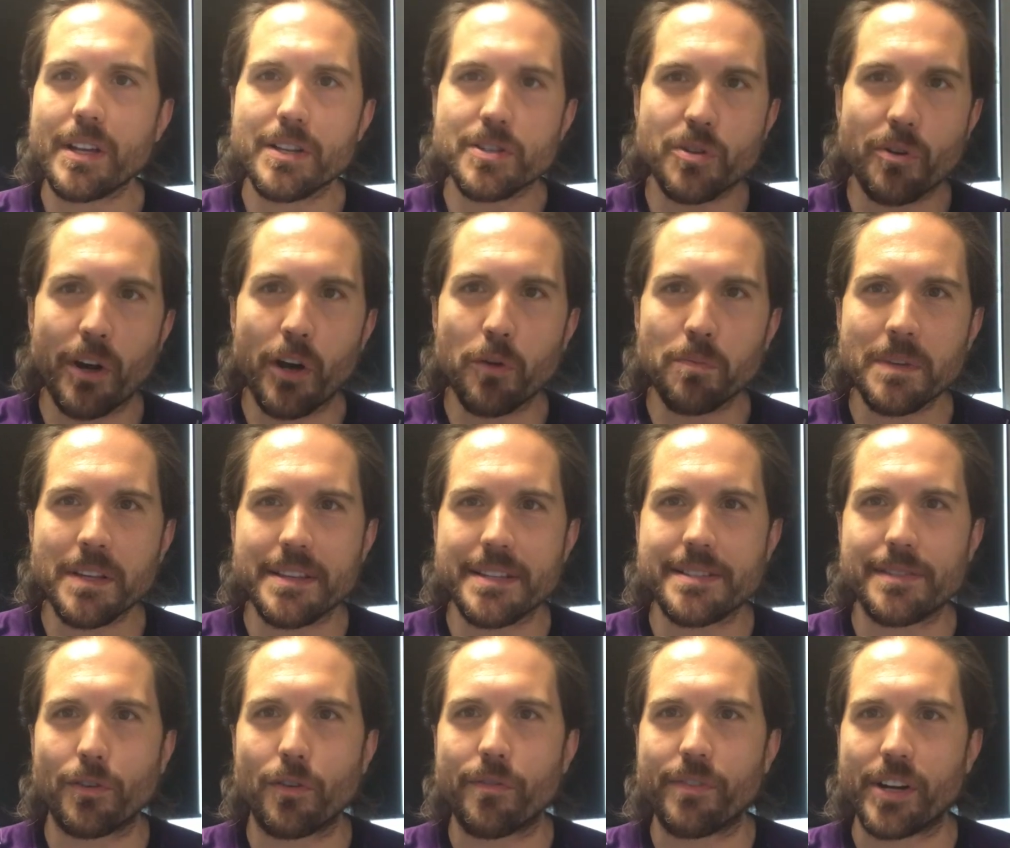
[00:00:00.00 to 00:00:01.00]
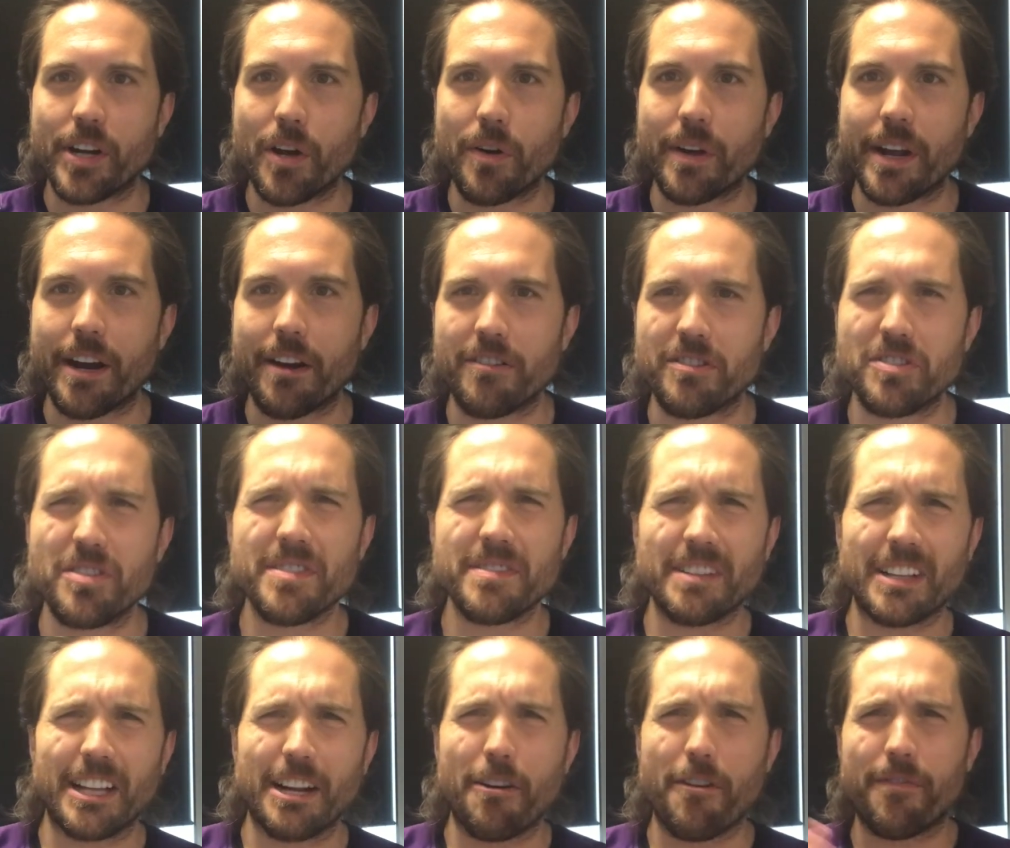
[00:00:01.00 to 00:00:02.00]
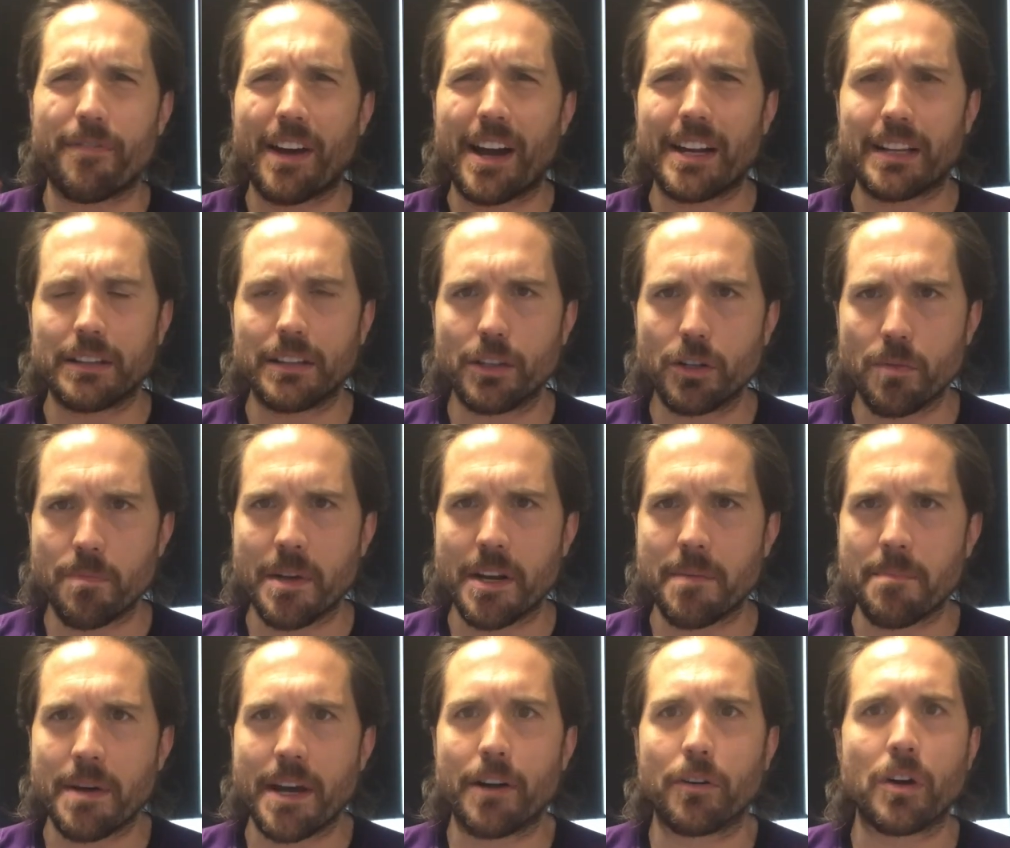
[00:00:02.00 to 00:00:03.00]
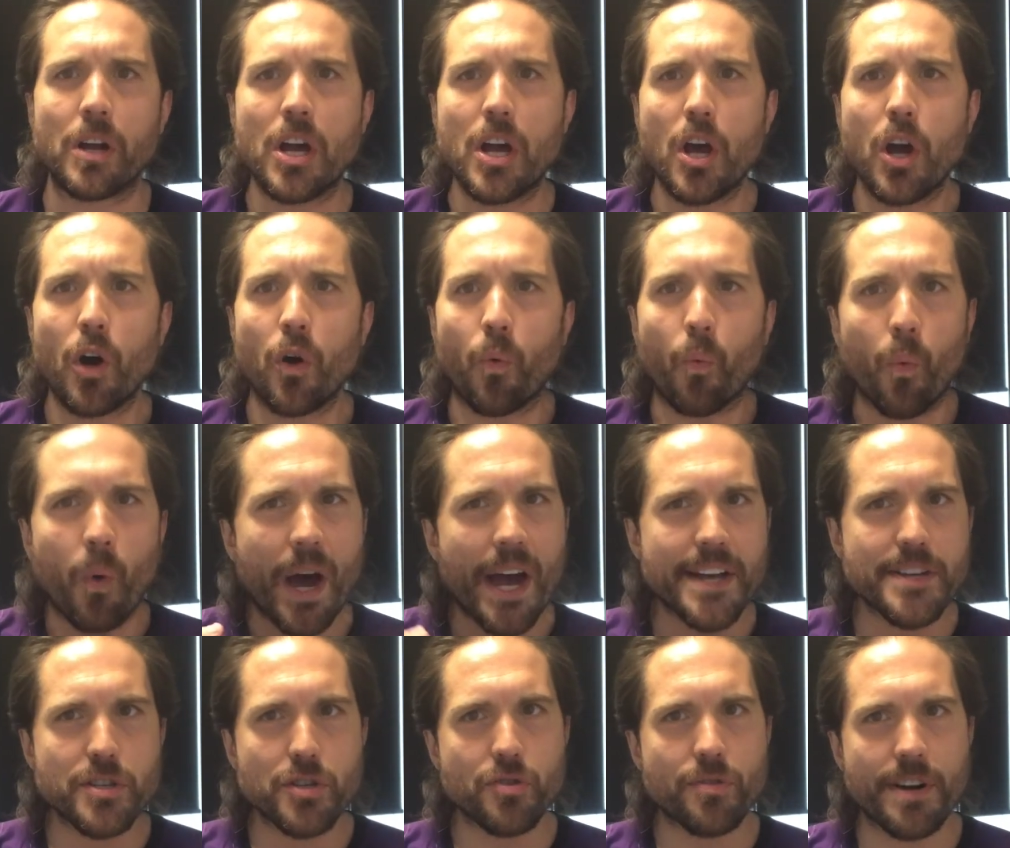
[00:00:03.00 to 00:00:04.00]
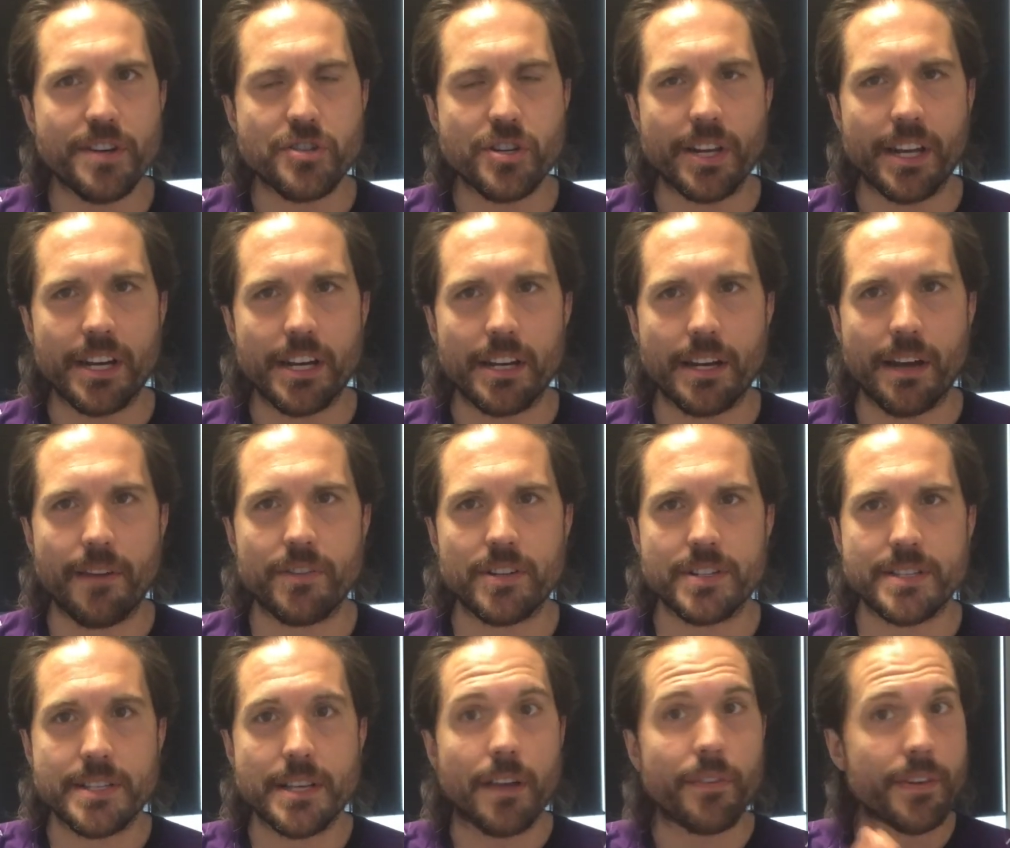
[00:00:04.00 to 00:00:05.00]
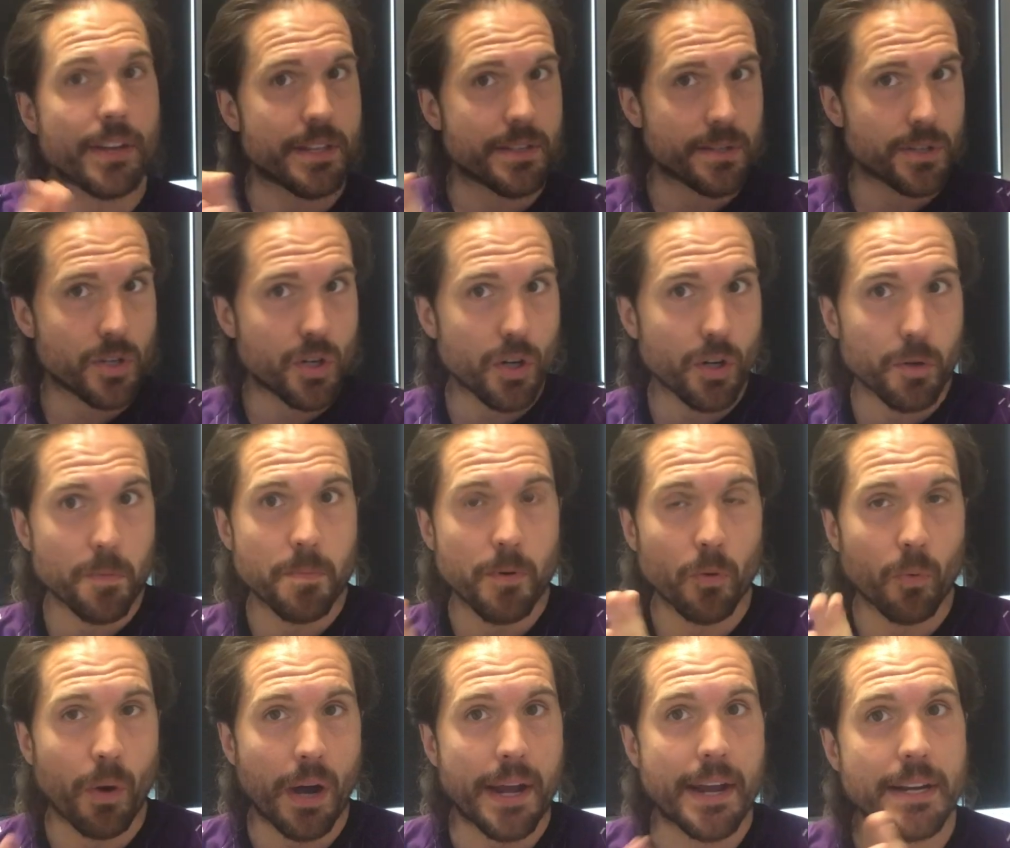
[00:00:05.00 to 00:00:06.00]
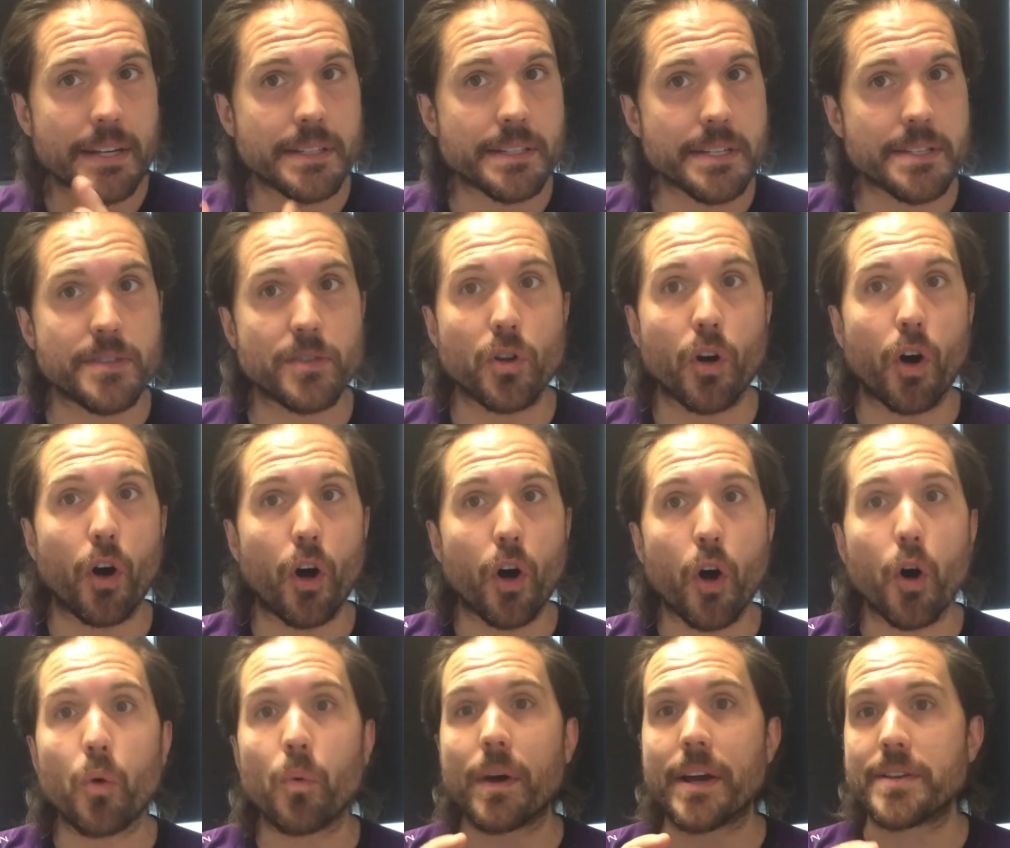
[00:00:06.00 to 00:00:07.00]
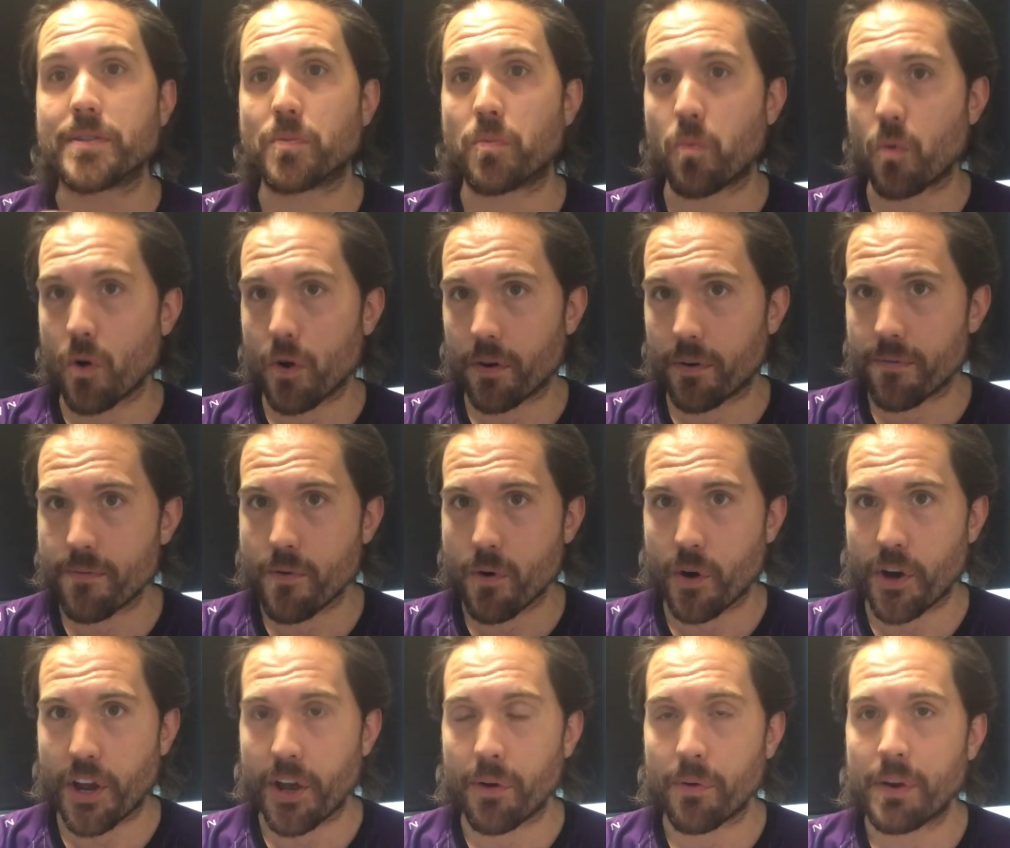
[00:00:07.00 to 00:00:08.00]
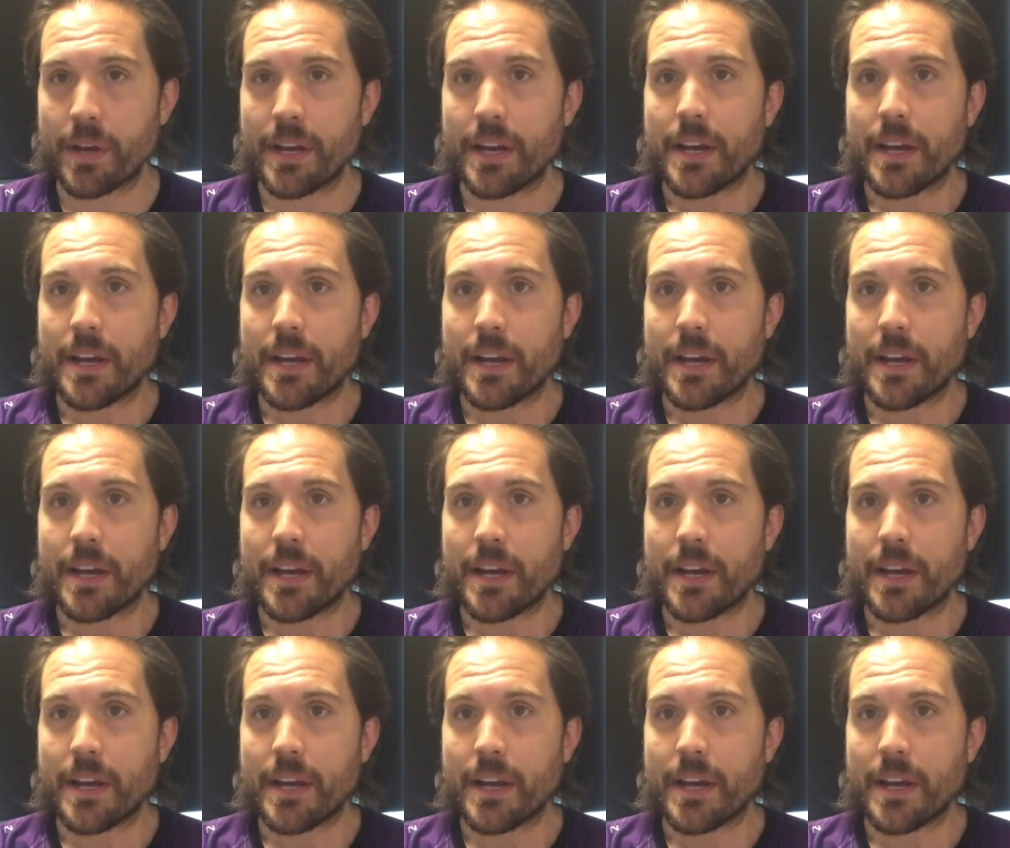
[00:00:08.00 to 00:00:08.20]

So I hope that this little video here has just clarified a little bit about why stretching in and of itself, it's good, but why it doesn't always work for you.